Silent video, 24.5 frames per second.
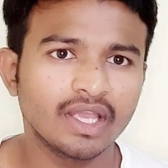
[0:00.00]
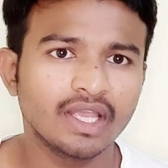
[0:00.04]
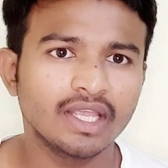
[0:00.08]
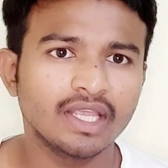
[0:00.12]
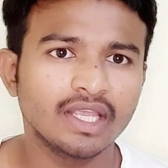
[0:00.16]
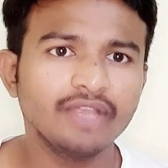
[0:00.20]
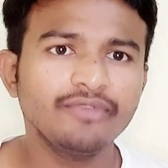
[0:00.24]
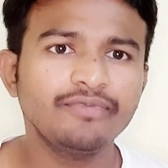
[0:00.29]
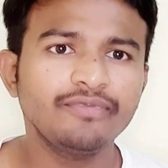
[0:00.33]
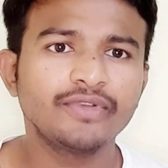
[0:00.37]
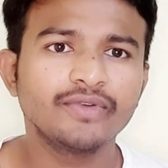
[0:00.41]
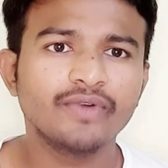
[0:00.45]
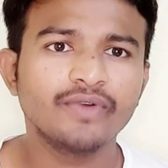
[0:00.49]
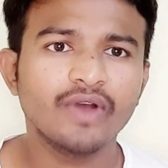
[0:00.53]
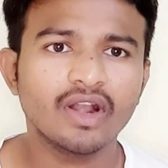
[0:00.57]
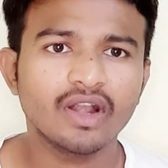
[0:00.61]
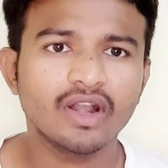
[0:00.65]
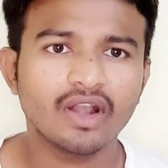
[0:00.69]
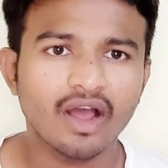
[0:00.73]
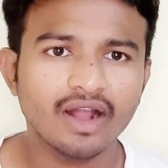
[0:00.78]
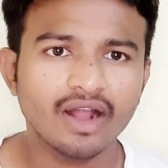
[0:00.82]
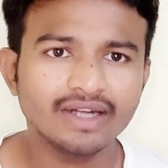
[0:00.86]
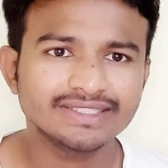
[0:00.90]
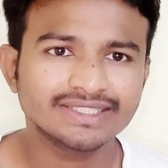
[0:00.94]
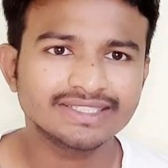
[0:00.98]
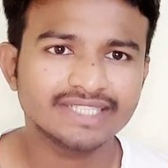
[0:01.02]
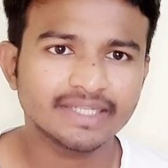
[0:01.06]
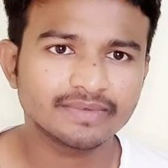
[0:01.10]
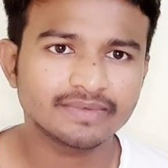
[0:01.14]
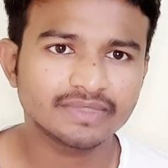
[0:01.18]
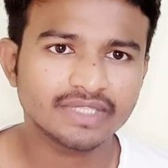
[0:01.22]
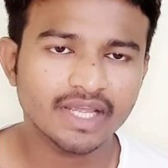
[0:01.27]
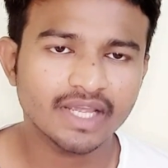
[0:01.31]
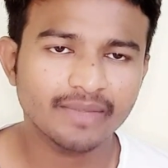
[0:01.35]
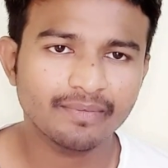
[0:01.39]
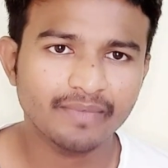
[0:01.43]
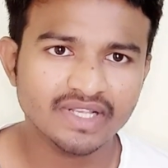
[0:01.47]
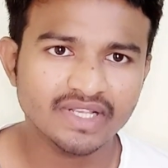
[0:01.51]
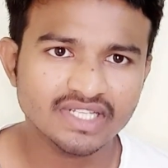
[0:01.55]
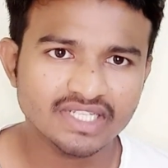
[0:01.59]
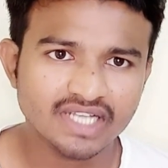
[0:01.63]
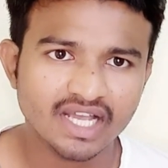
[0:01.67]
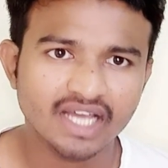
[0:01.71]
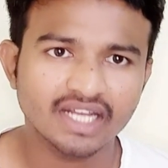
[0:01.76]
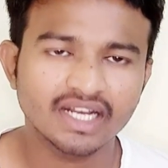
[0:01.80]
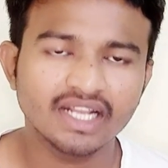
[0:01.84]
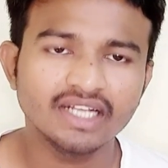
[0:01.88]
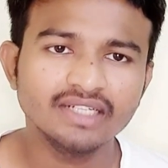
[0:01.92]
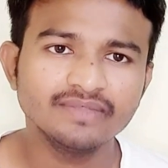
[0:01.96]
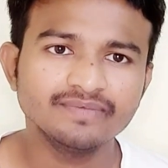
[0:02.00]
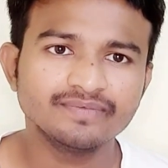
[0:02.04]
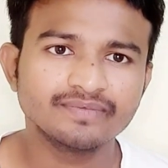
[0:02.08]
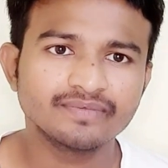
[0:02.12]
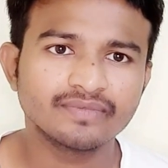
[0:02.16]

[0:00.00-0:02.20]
If you are not subscribed my channel,